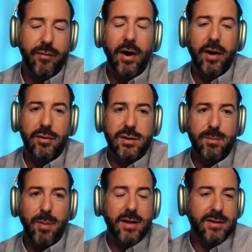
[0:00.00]
we're
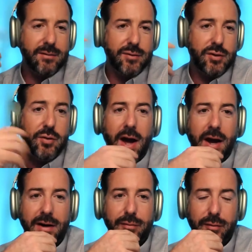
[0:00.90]
very responsive
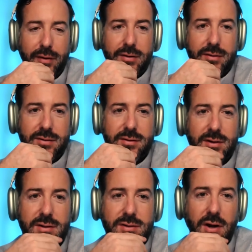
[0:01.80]
to negative
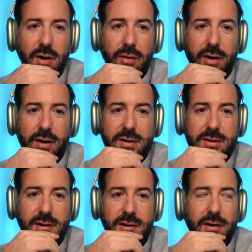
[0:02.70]
reviews. So
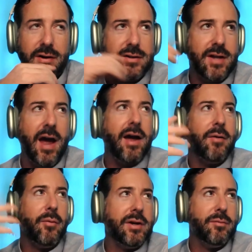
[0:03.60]

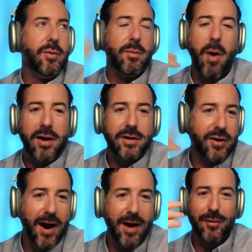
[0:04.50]
we
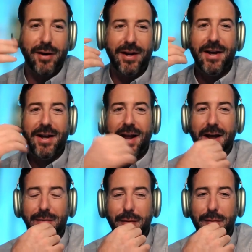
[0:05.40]
monitor
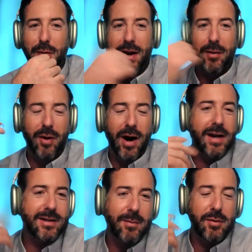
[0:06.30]
every negative review
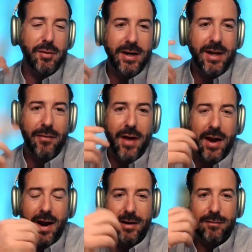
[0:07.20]
anywhere. Anytime you can
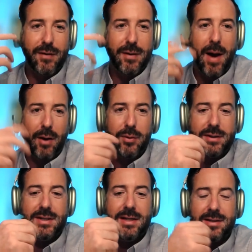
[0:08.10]
get that negative
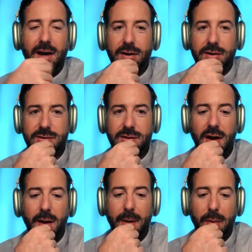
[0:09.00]
feedback with
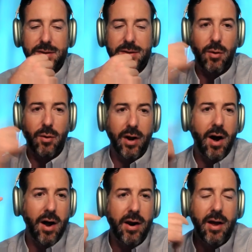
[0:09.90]
details about what's
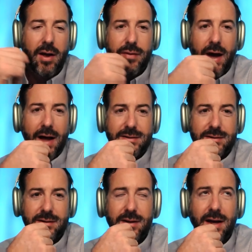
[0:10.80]
going on,
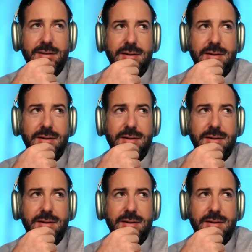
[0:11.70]
that's